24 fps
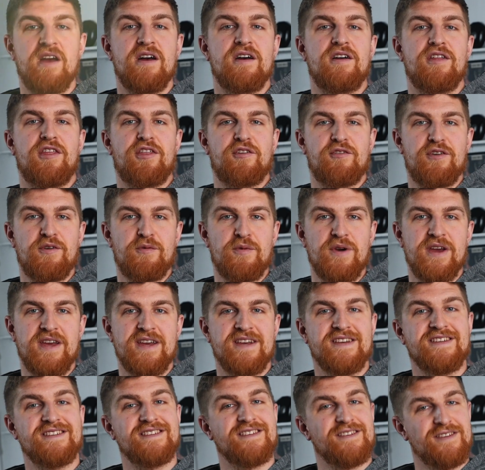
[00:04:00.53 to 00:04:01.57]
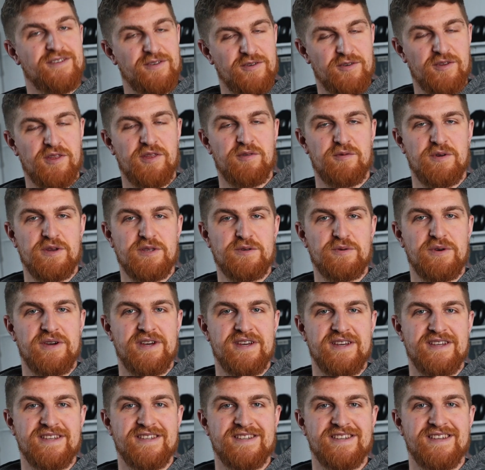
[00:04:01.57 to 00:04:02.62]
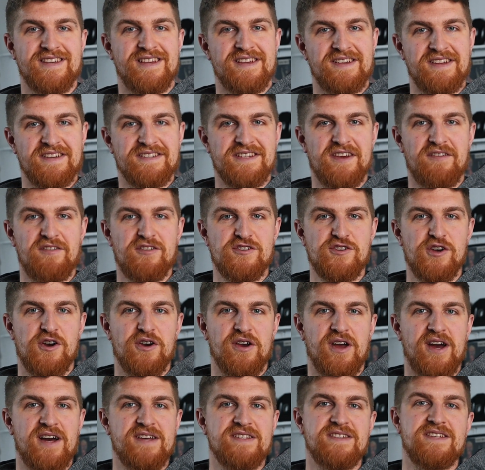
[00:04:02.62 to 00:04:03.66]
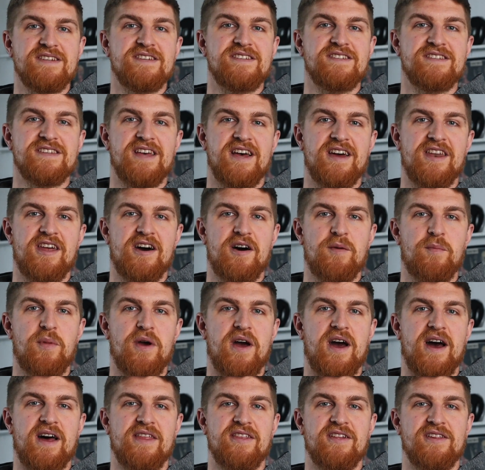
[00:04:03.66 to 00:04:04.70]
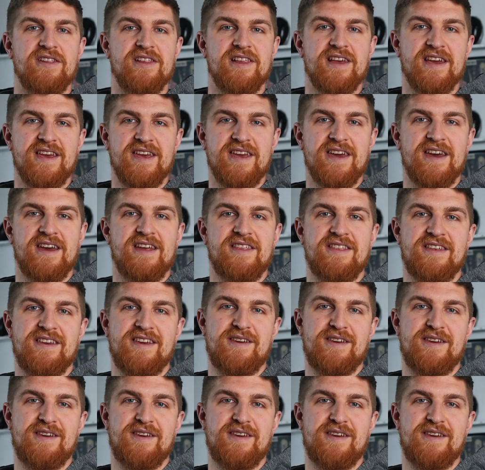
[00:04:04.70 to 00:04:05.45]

3 weeks, 3 tweaks. Let's give it a shot, guys. Sign up at the link in the